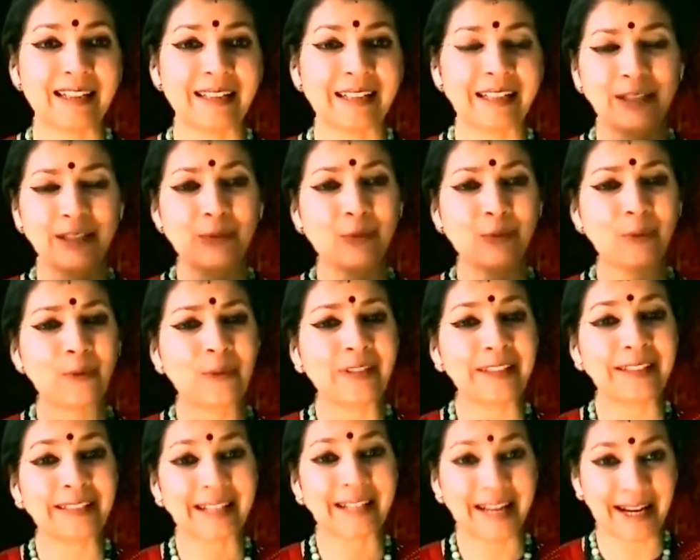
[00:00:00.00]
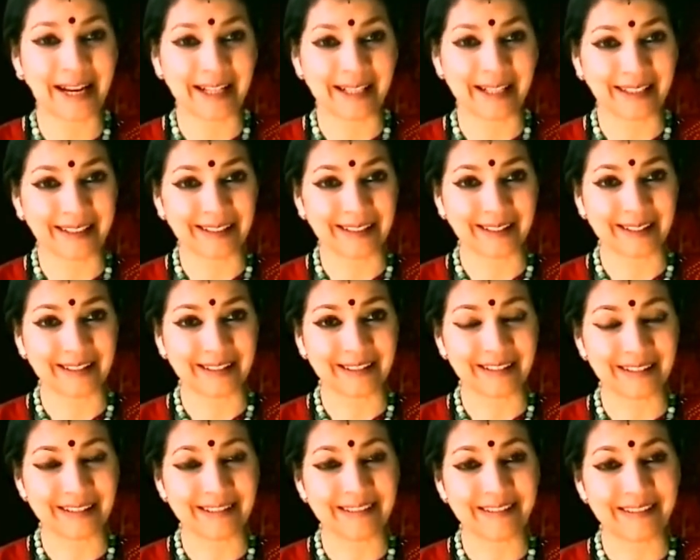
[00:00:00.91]
There's an old saying.
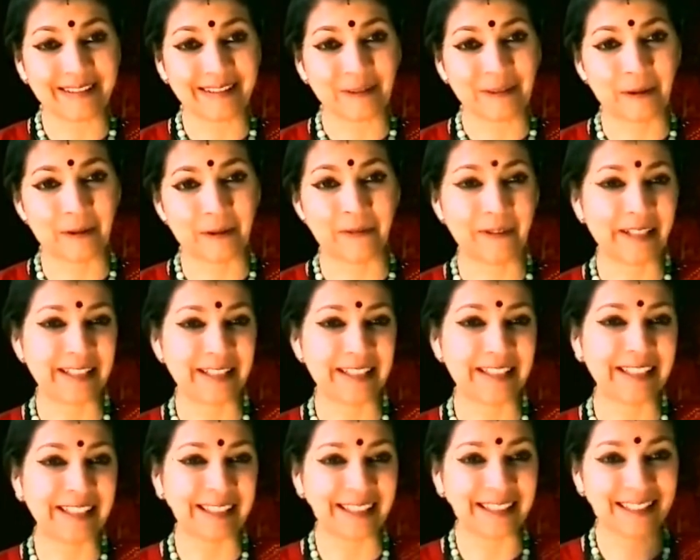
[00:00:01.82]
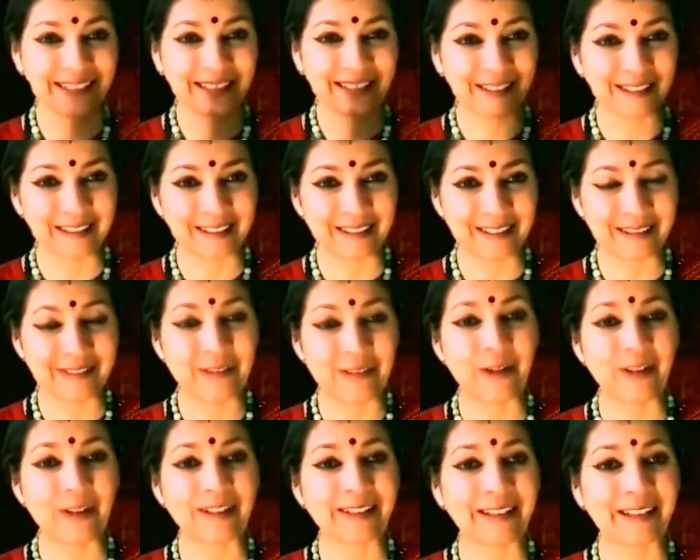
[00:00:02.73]
Obviously, it's
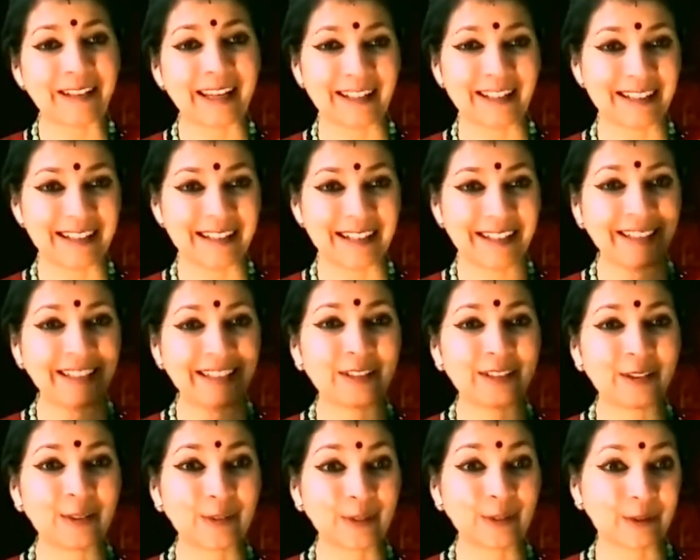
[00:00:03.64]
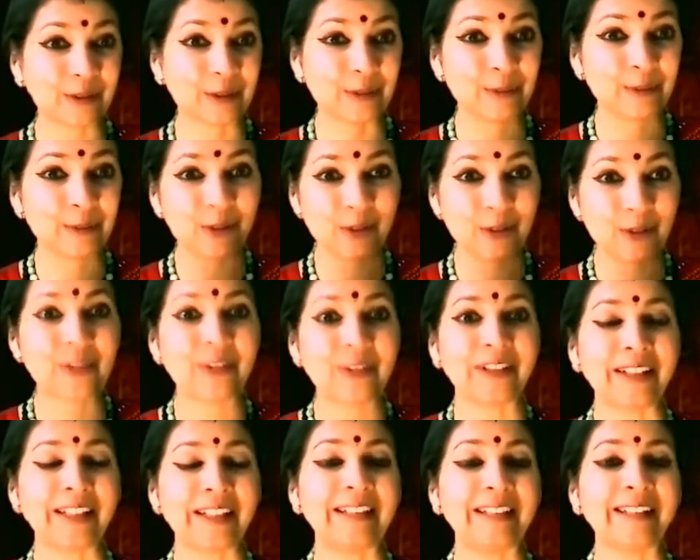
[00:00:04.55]
not there in any scriptures
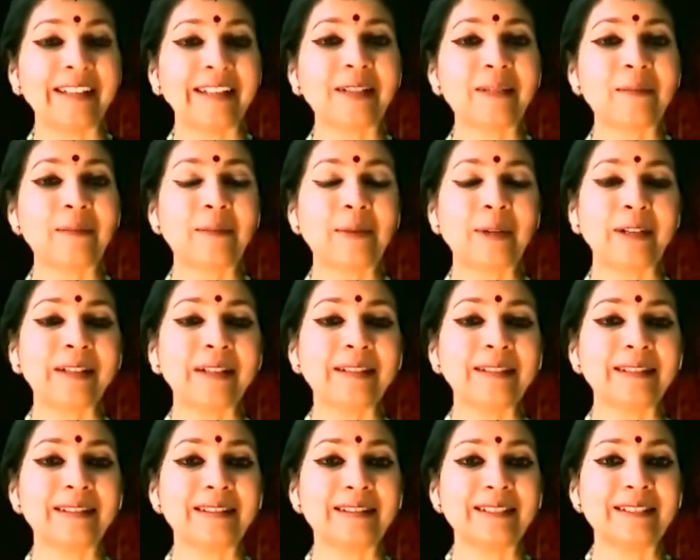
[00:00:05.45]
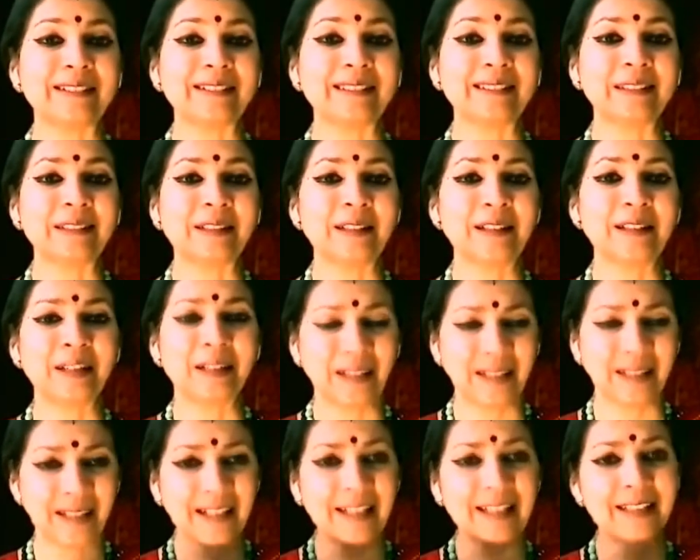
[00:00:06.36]
or anything, but
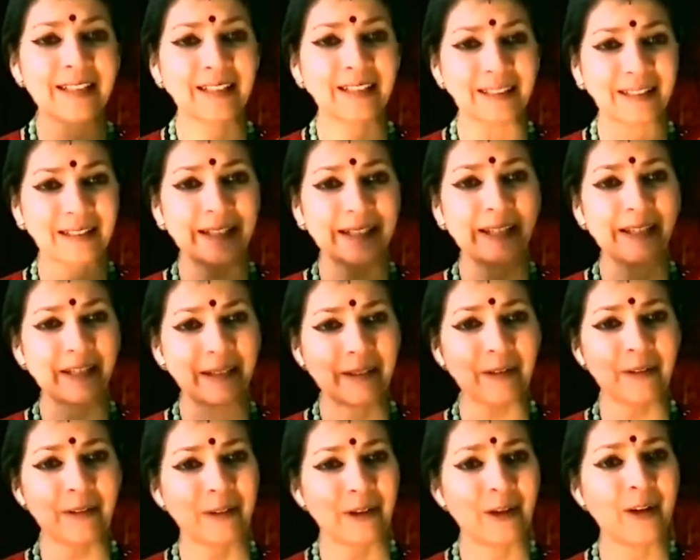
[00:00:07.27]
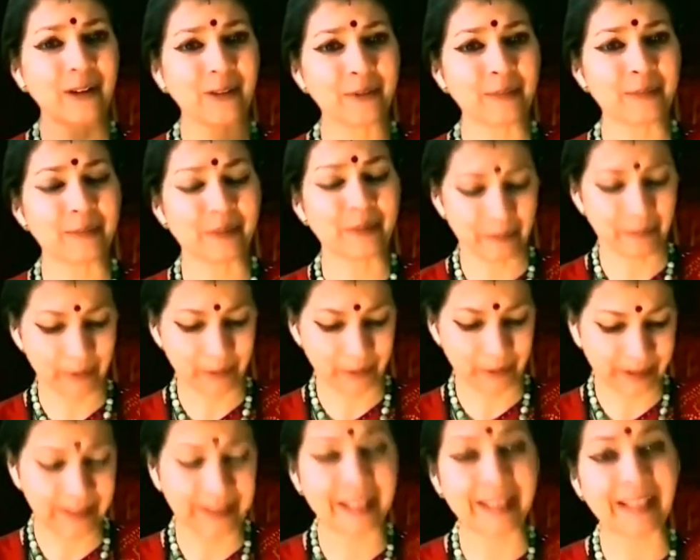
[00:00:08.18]
it's like a lot of
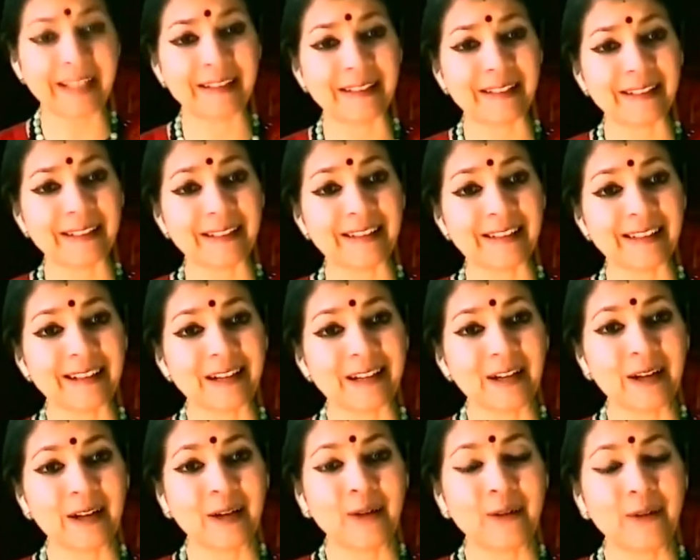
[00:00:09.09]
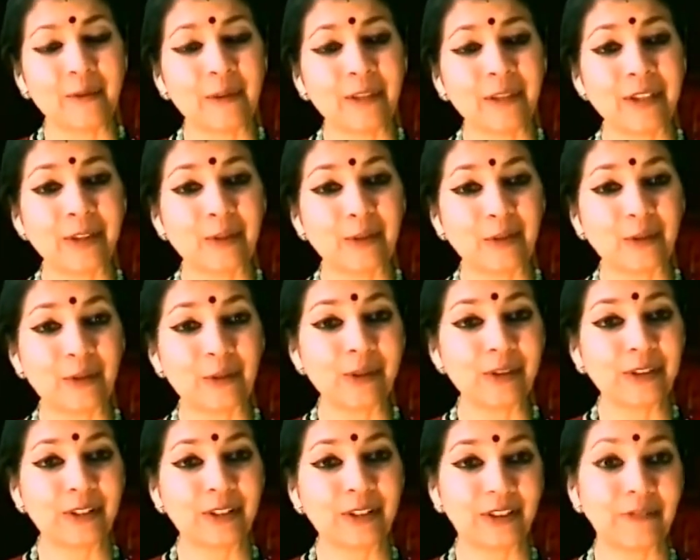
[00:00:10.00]
people say this. When you
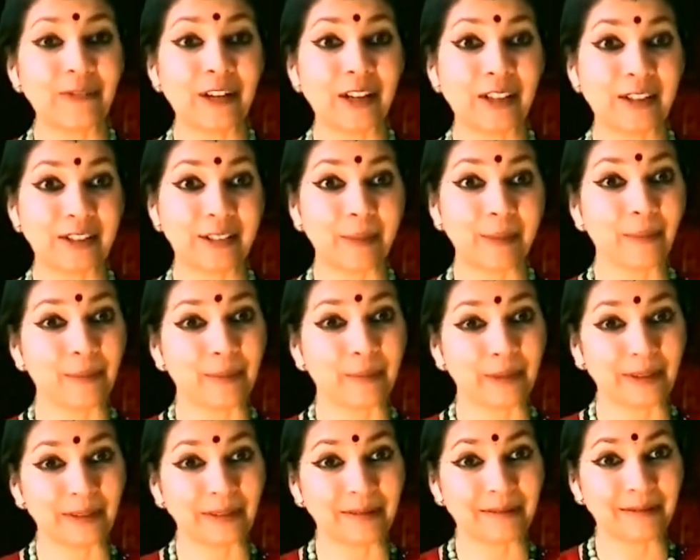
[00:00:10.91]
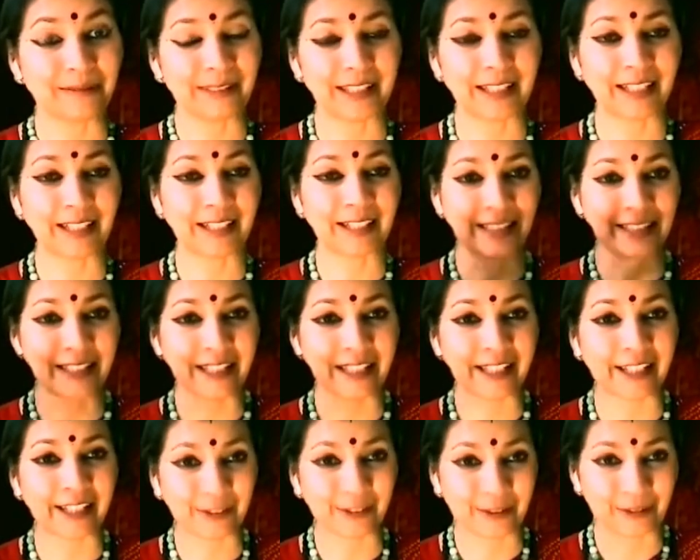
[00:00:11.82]
go to Shiva temple, they kind of
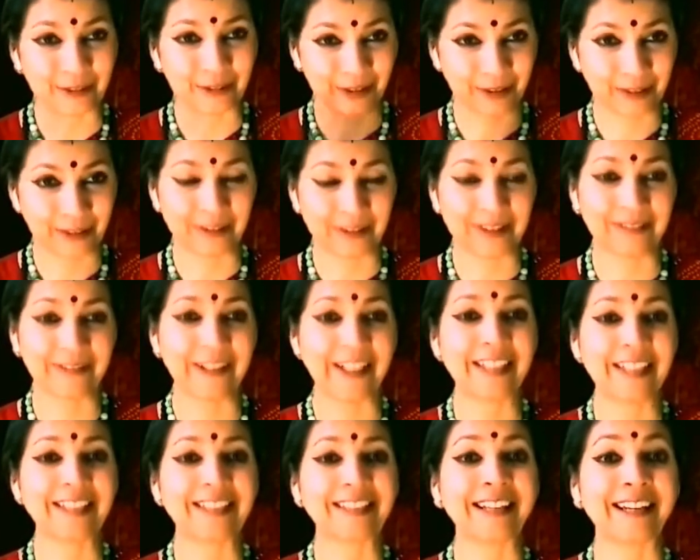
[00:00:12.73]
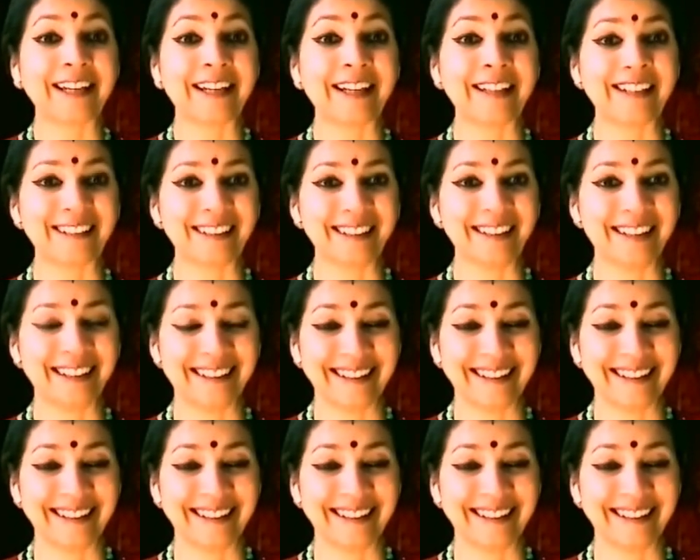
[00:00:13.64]
scare you, it's very scary.